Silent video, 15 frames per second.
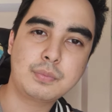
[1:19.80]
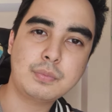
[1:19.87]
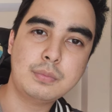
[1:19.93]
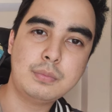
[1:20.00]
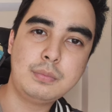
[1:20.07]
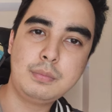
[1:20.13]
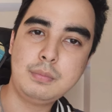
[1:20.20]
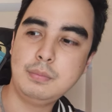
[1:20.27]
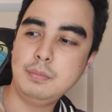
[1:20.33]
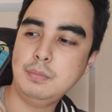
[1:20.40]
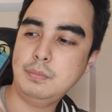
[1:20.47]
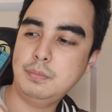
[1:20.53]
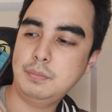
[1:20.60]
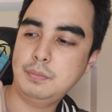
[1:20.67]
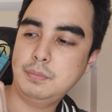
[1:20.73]

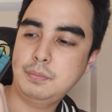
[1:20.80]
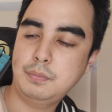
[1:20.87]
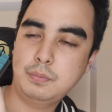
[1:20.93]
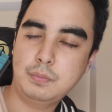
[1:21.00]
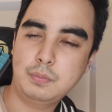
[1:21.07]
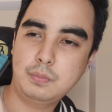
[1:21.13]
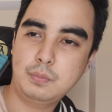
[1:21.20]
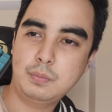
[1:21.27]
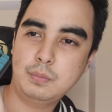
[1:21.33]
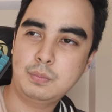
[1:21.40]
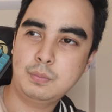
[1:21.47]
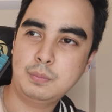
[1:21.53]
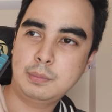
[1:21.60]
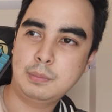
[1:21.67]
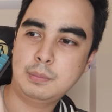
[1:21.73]

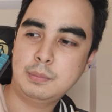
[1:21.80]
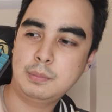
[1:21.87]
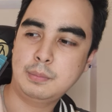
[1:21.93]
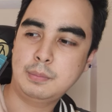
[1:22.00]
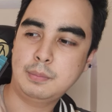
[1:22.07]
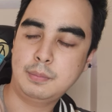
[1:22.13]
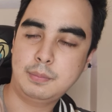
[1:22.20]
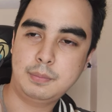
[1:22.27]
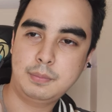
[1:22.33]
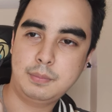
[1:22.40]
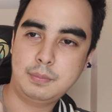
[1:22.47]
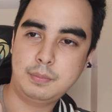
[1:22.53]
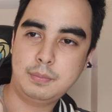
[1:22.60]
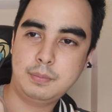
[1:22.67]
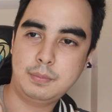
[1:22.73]

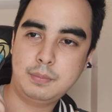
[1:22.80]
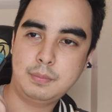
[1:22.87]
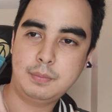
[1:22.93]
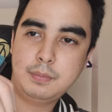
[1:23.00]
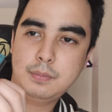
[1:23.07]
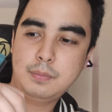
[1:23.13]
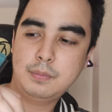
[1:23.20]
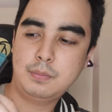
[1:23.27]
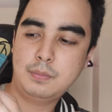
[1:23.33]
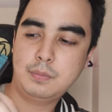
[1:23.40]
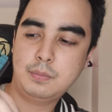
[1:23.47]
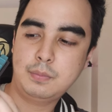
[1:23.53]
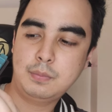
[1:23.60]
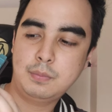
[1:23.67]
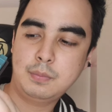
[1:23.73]

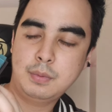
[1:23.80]
[no speech]